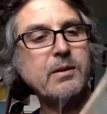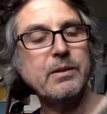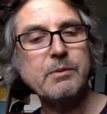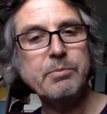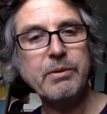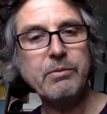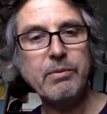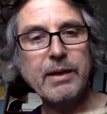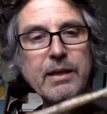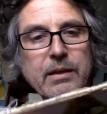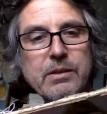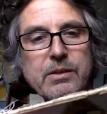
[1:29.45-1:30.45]
It's been
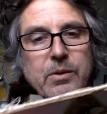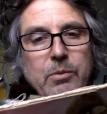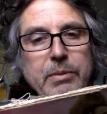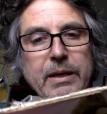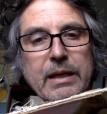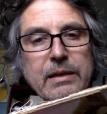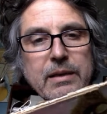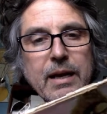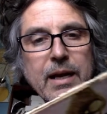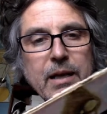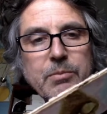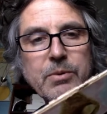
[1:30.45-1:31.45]
read so many
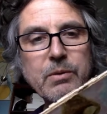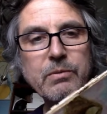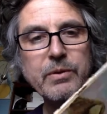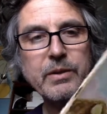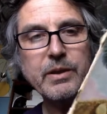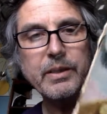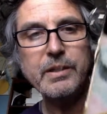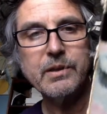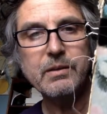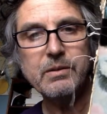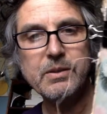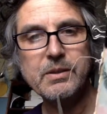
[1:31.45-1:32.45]
times over the
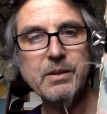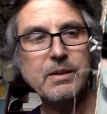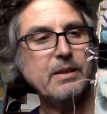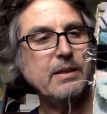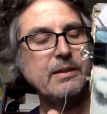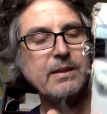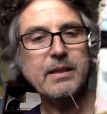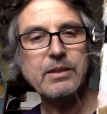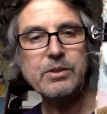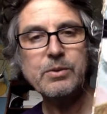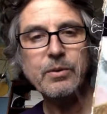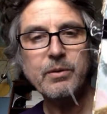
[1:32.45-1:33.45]
years that it's
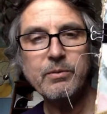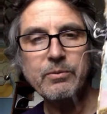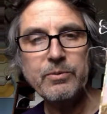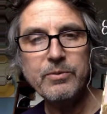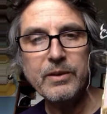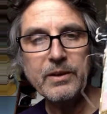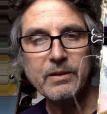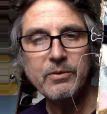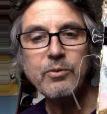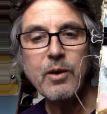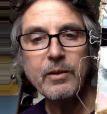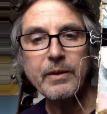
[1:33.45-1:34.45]
sort of
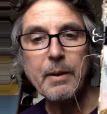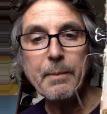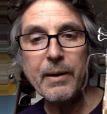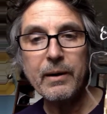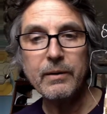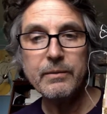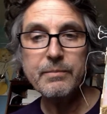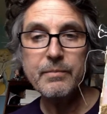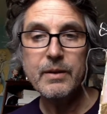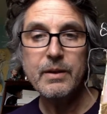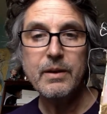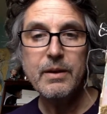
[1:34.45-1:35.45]
falling apart.
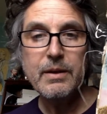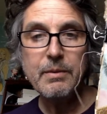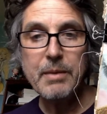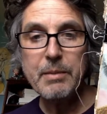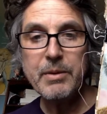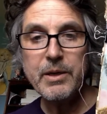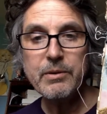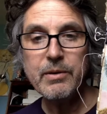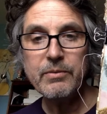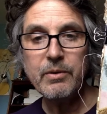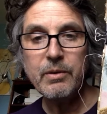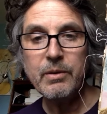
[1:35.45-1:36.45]
Maybe you
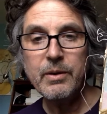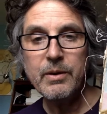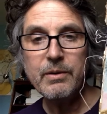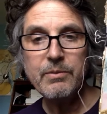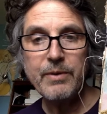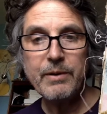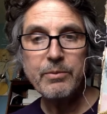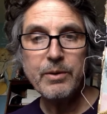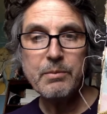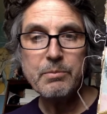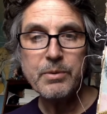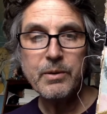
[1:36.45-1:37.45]
have a
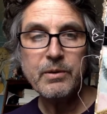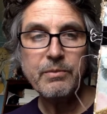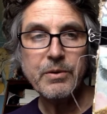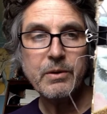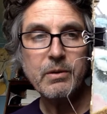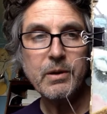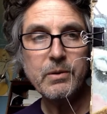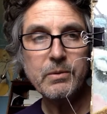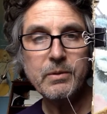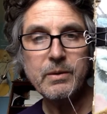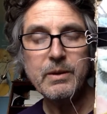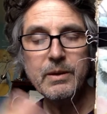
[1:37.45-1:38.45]
favorite book of your
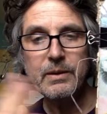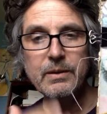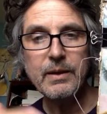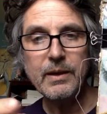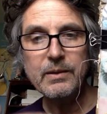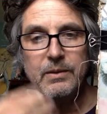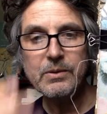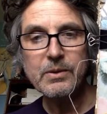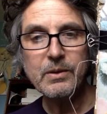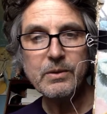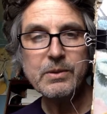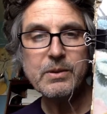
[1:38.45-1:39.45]
own that is
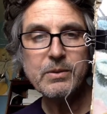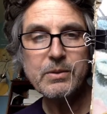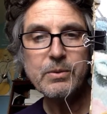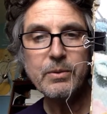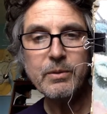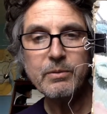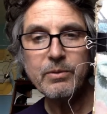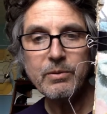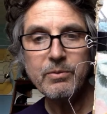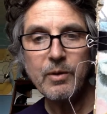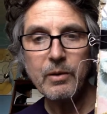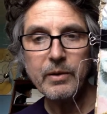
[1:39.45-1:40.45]
also sort of
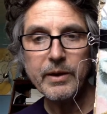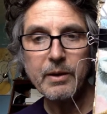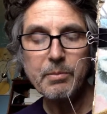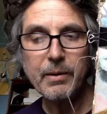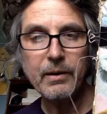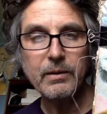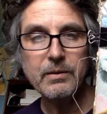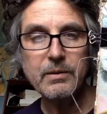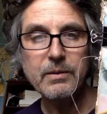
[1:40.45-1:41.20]
falling apart.